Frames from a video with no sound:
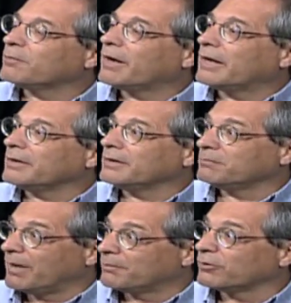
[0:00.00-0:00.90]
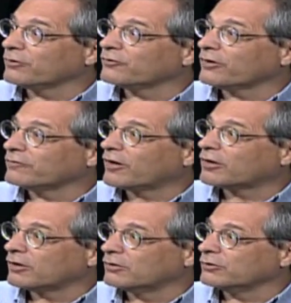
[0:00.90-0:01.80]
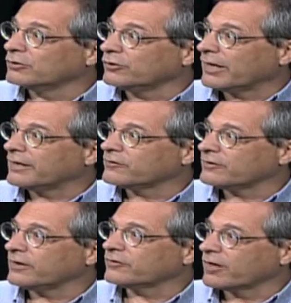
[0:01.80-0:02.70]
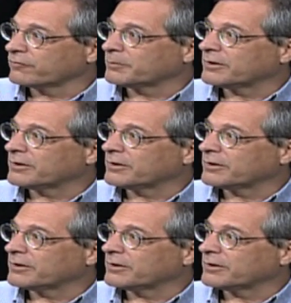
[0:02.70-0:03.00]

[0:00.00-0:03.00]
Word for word: by members of our own United States government.